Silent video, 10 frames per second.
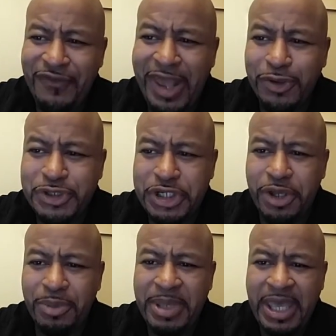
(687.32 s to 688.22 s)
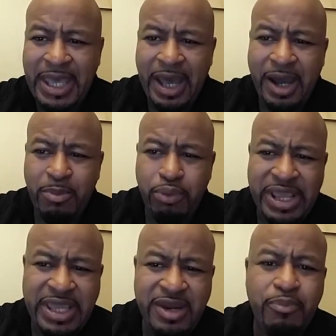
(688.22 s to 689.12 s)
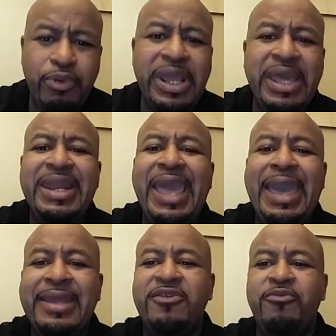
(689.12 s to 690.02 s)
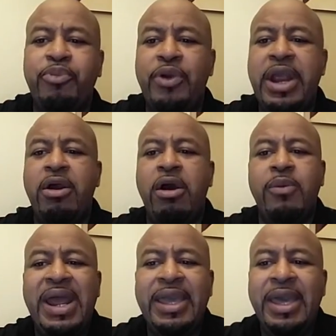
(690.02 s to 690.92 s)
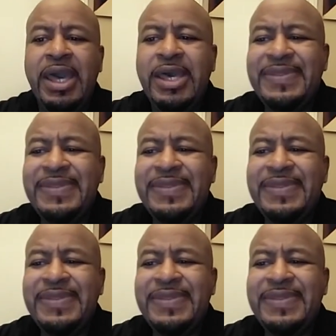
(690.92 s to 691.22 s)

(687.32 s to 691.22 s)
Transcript: fellowship, uh, breaking of bread, and of prayer, all right?